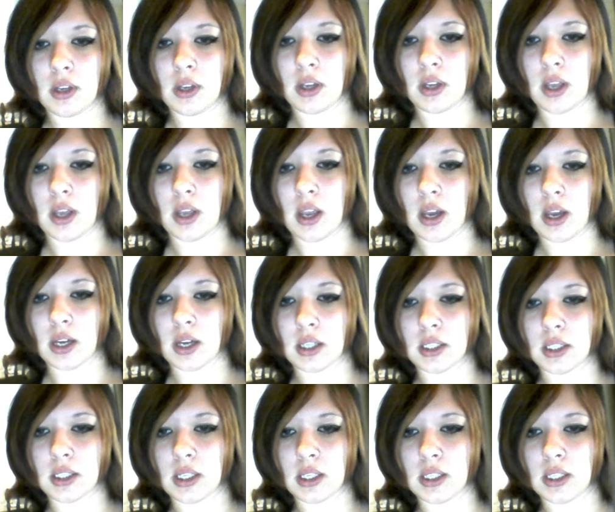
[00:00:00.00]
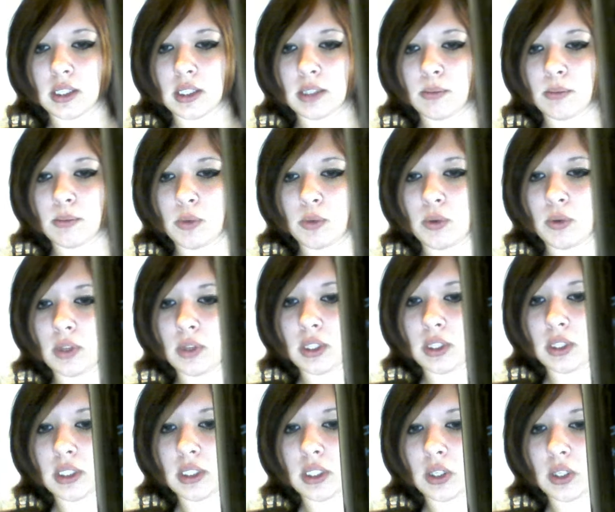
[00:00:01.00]
and it says smooth and
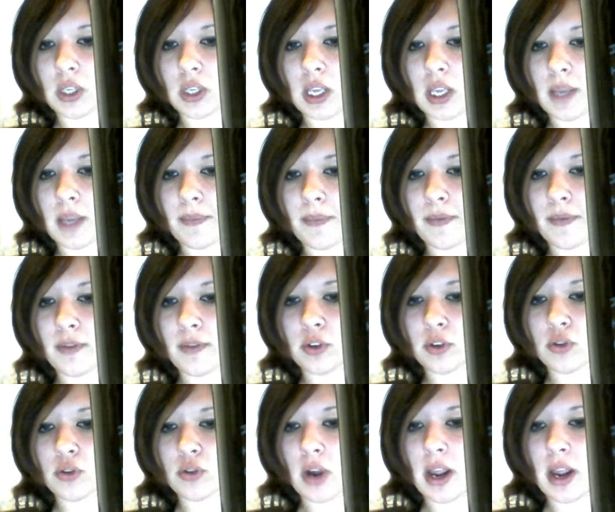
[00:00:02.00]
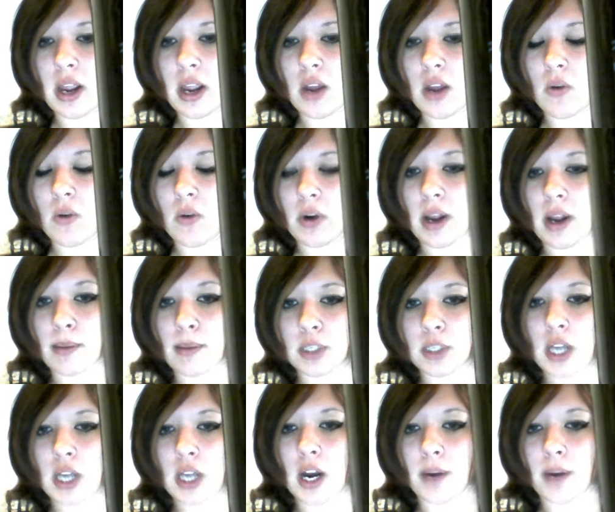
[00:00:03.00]
silky for dry or damaged
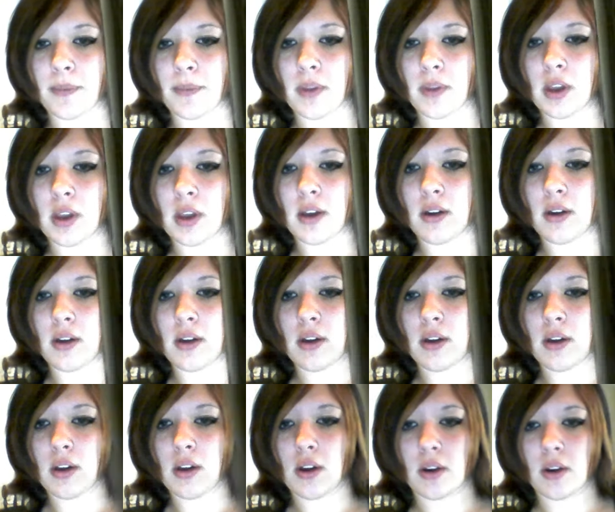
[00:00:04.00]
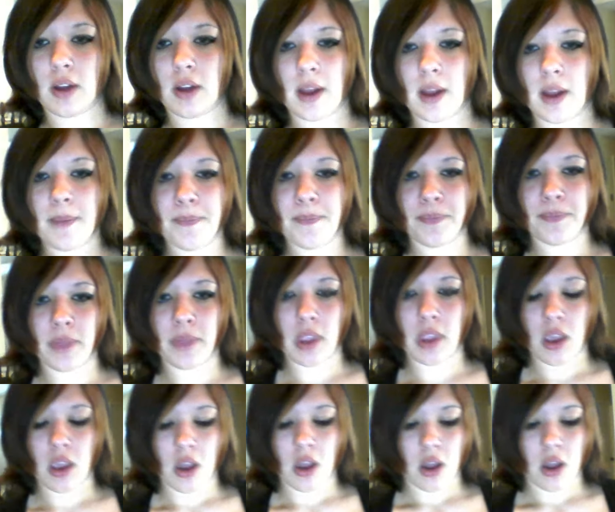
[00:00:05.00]
hair. Okay,
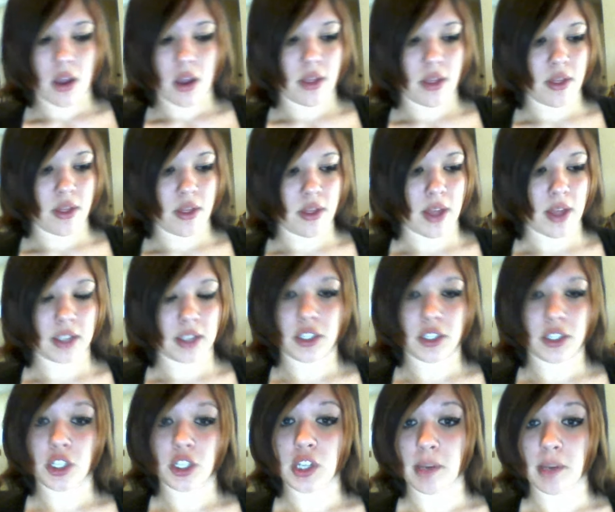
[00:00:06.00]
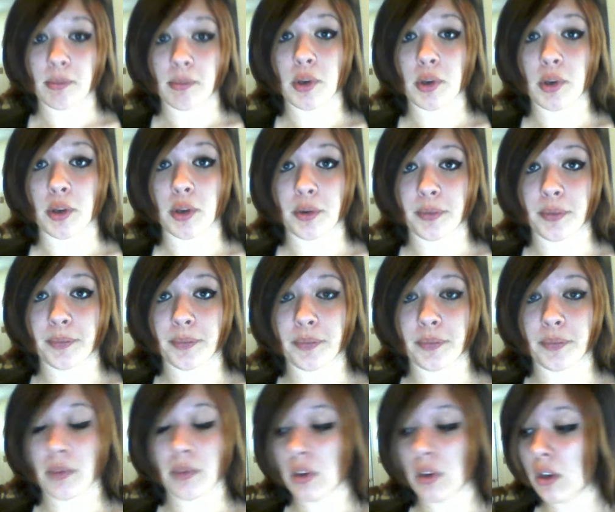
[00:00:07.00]
that's the shampoo.
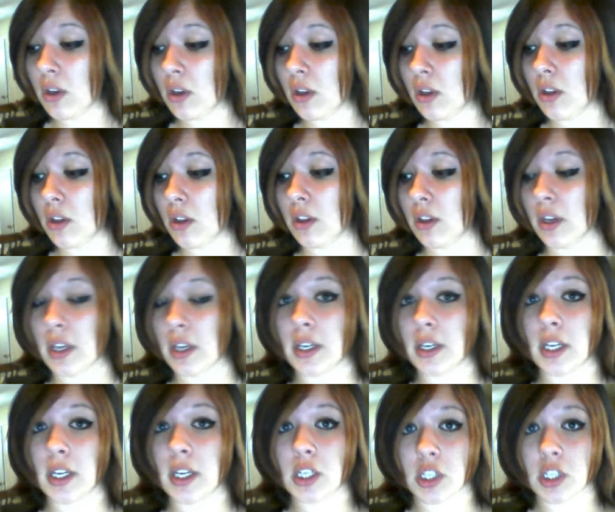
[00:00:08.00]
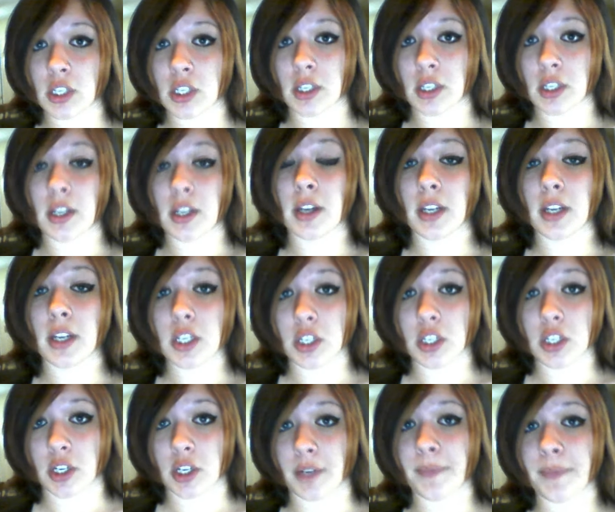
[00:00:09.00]
The
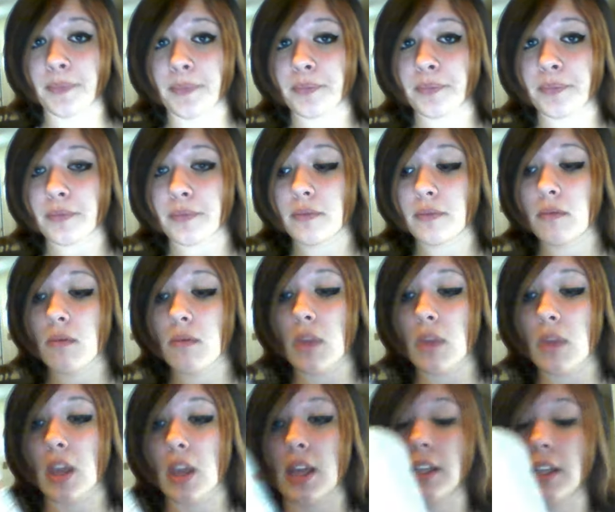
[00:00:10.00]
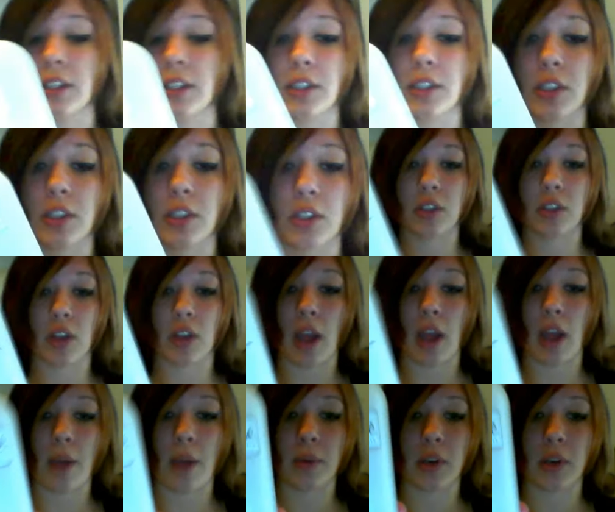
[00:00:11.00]
conditioner is,
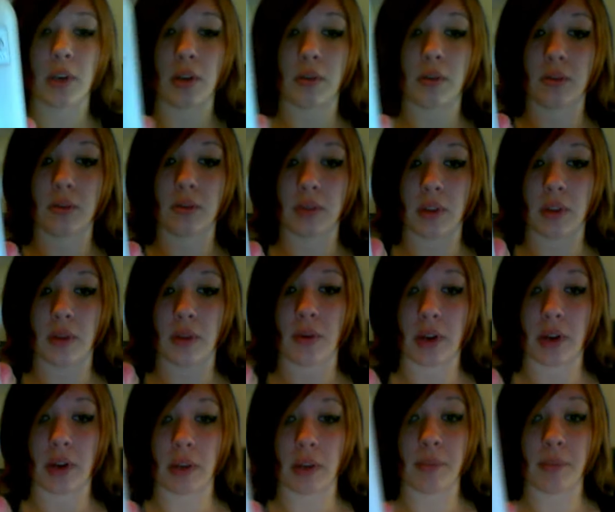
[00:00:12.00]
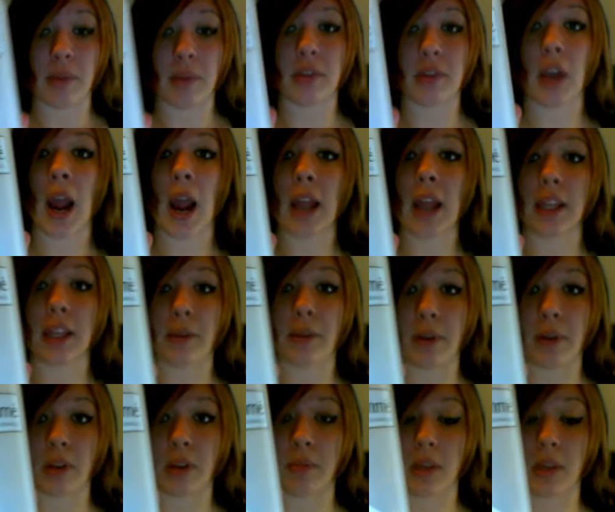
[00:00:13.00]
I would use and highly
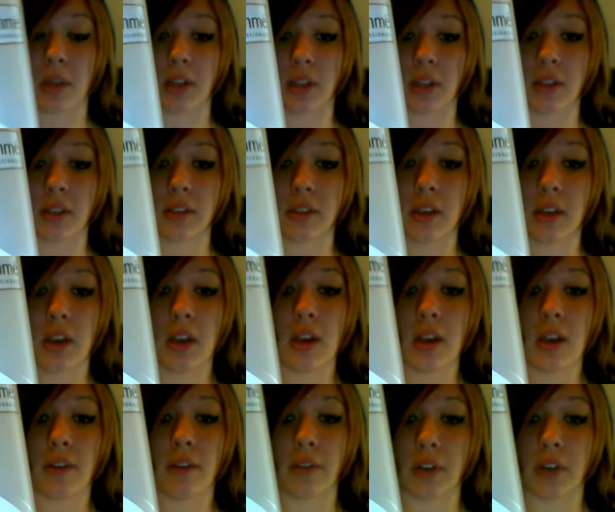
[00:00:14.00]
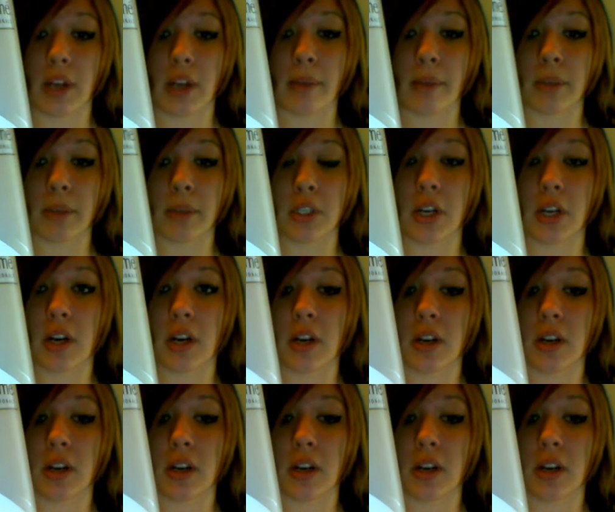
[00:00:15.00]
recommend this for damaged hair.